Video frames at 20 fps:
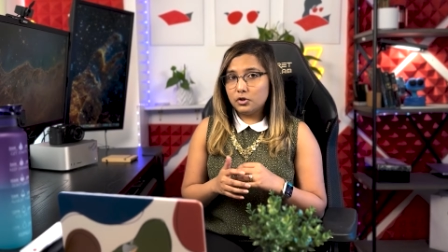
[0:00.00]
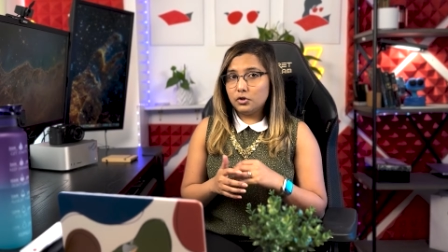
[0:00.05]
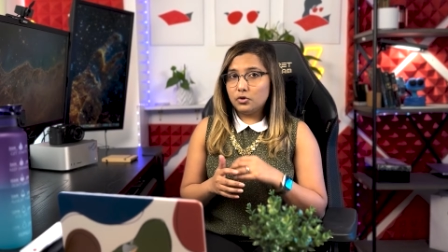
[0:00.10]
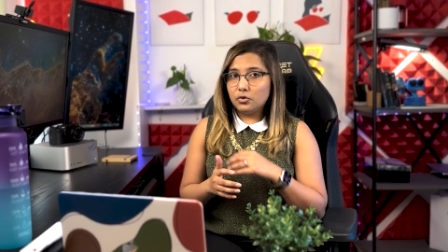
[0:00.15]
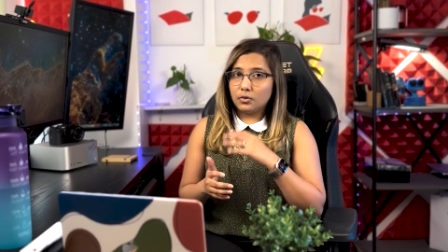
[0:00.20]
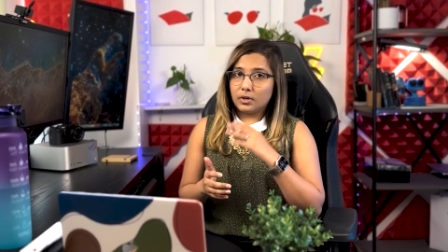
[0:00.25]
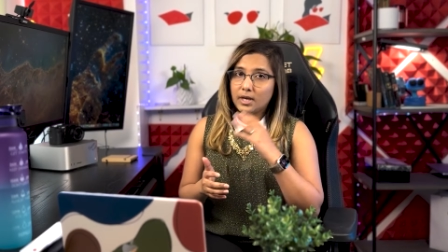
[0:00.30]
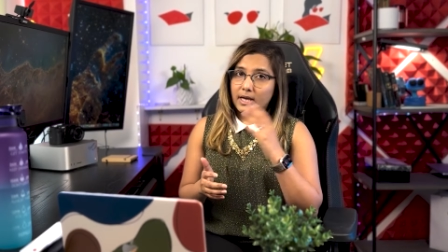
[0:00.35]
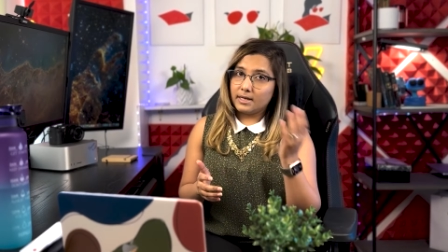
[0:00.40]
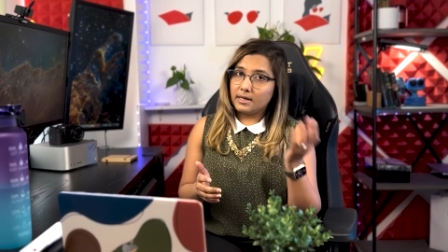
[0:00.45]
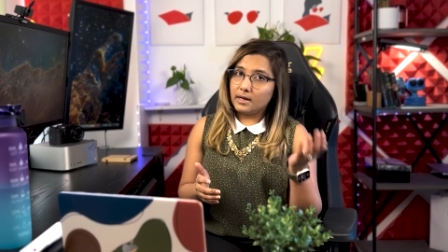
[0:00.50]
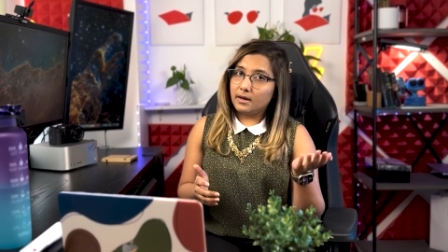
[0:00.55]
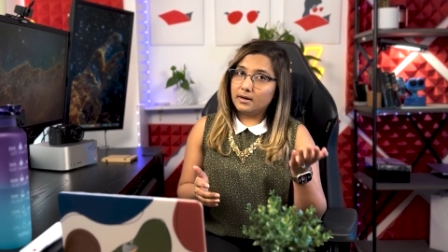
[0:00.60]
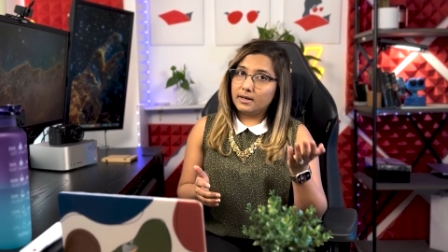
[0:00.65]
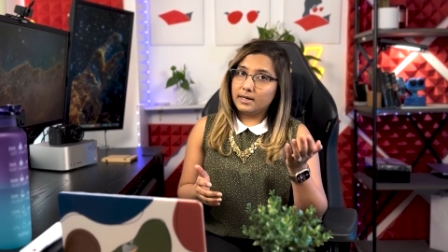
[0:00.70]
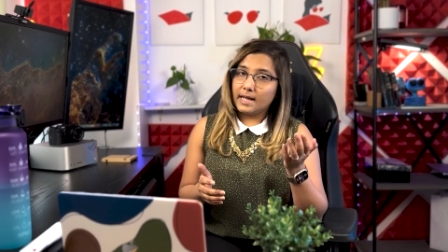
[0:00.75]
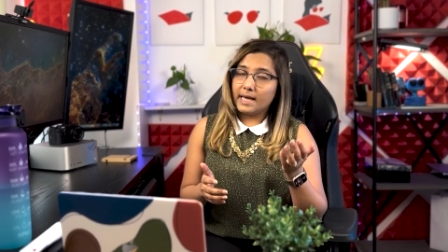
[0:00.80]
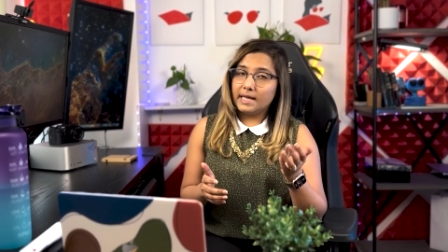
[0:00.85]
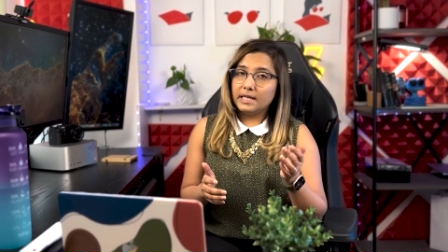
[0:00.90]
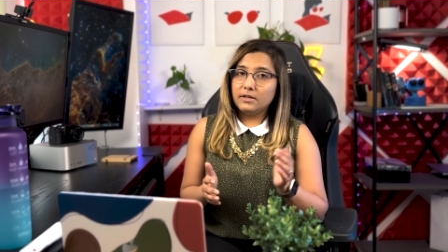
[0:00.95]
You can
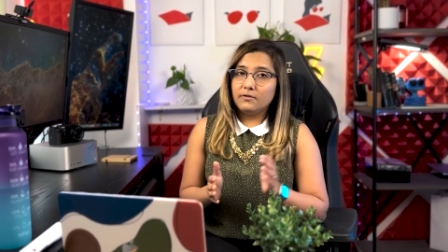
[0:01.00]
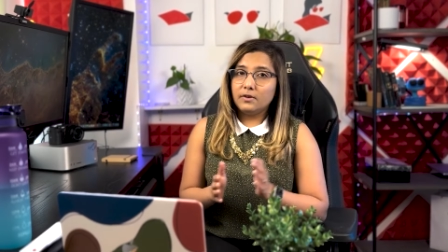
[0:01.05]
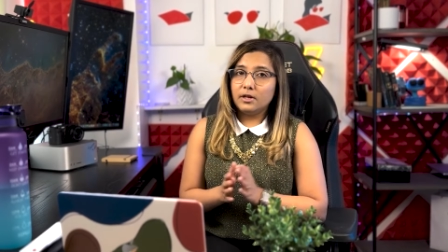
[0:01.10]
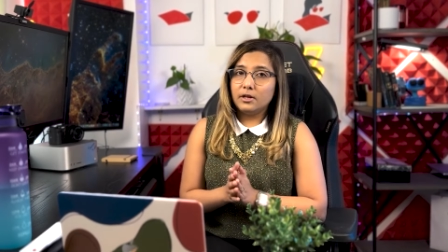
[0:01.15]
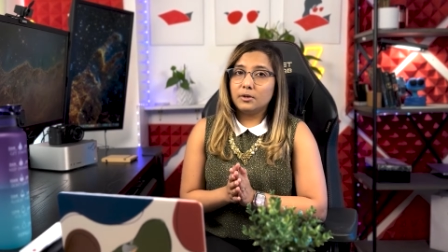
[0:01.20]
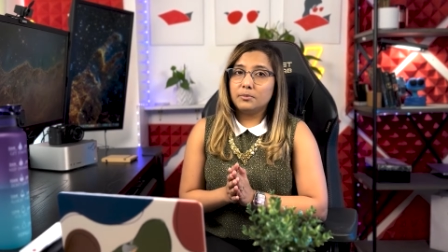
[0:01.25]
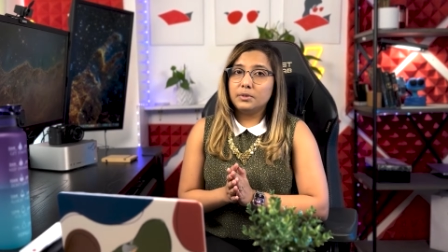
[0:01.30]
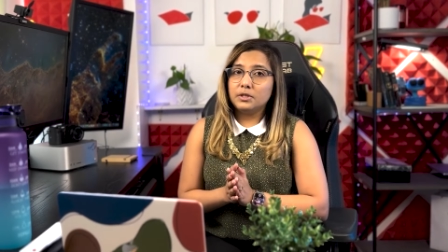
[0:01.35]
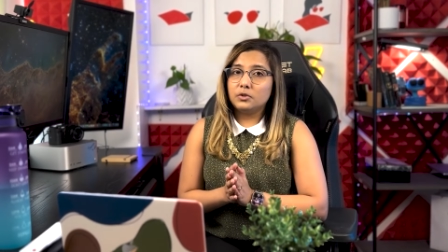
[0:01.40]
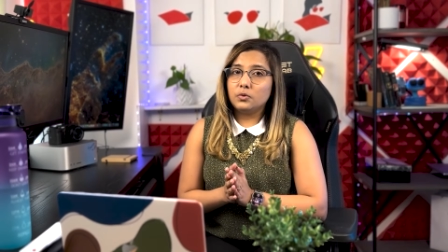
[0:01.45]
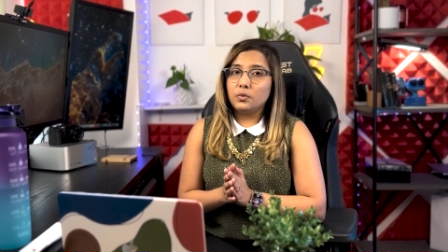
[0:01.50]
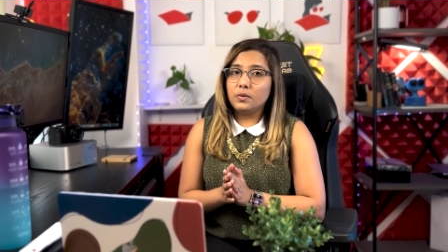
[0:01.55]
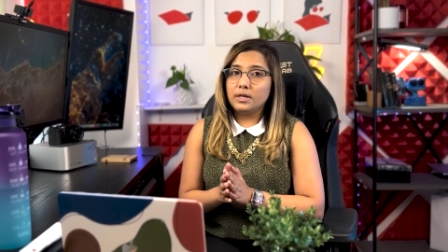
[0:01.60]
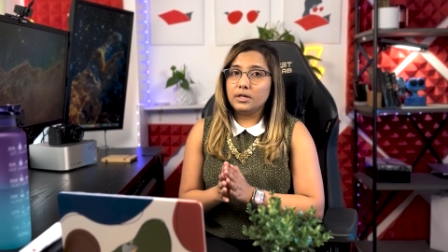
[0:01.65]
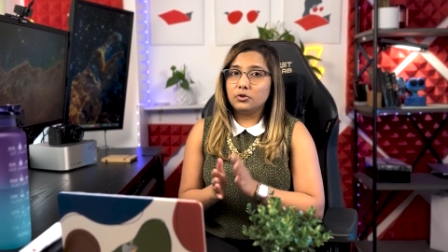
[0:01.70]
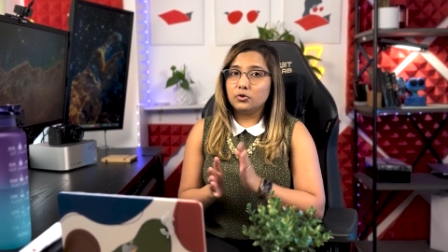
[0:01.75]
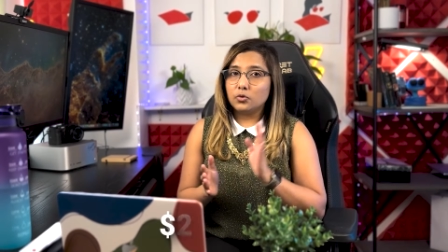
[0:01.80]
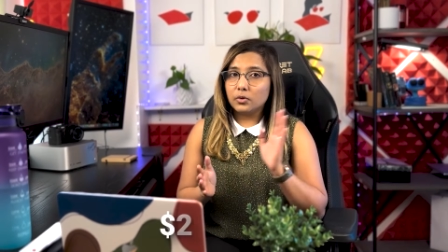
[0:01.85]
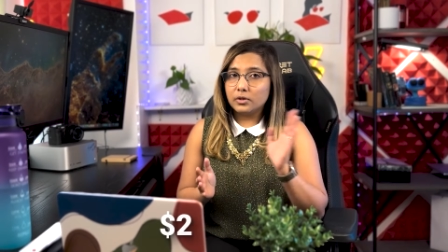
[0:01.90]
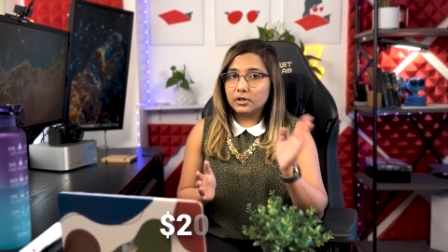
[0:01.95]
earn anywhere
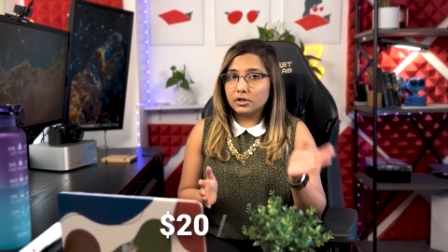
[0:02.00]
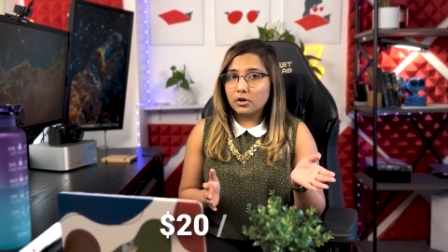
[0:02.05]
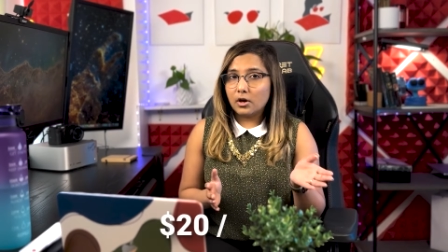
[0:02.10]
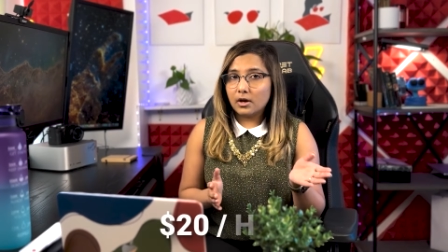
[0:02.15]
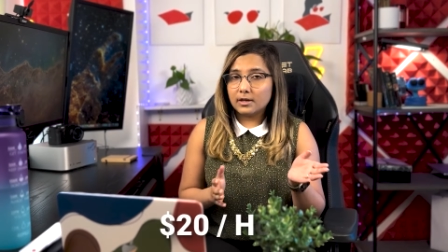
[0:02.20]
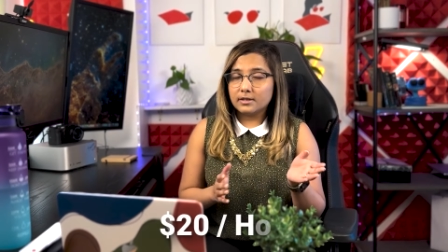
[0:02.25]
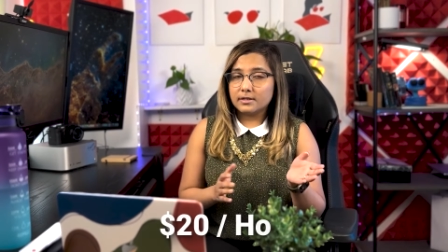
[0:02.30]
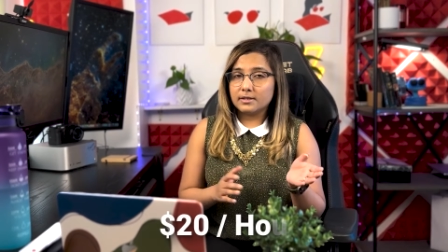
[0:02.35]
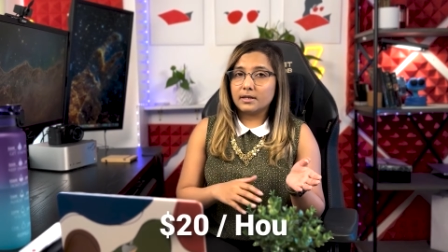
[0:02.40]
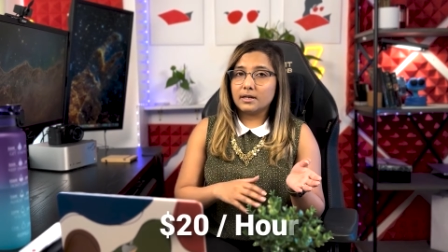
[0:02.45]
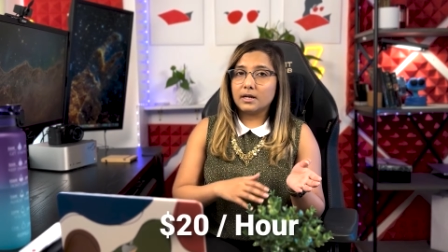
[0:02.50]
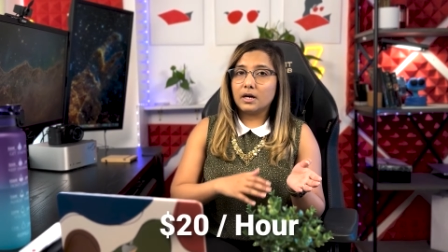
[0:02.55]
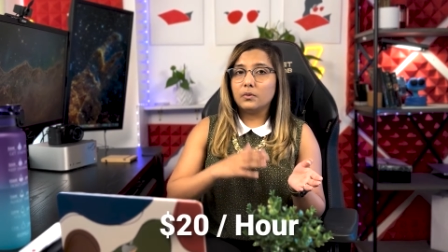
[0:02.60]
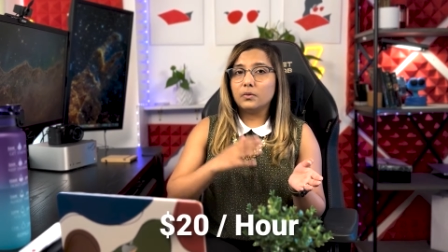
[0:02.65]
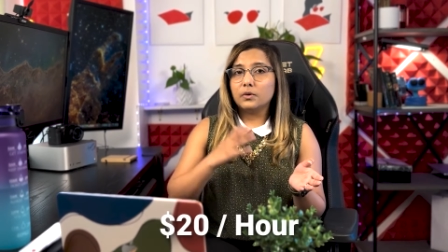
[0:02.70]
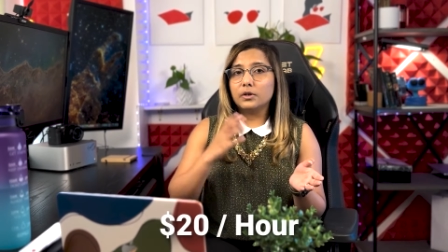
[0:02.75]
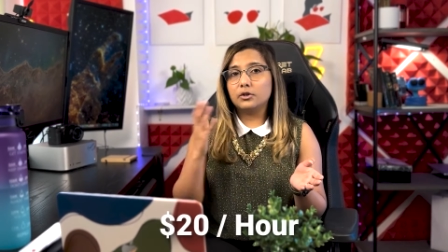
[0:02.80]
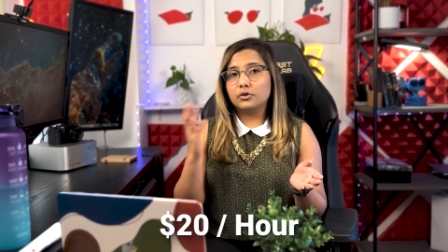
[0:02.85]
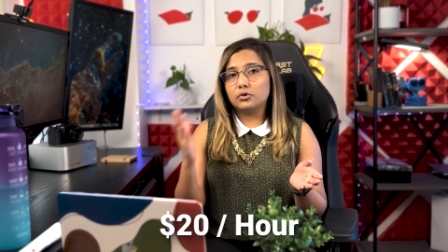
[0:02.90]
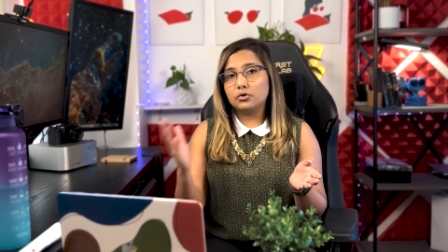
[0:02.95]
between $20 an hour